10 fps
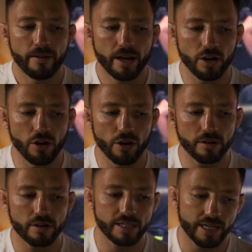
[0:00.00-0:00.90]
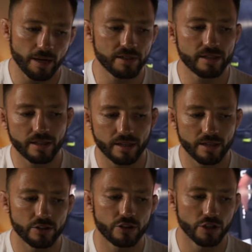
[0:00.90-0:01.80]
It hurt because he comes into the
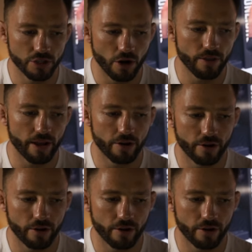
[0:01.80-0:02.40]
clinch. You know that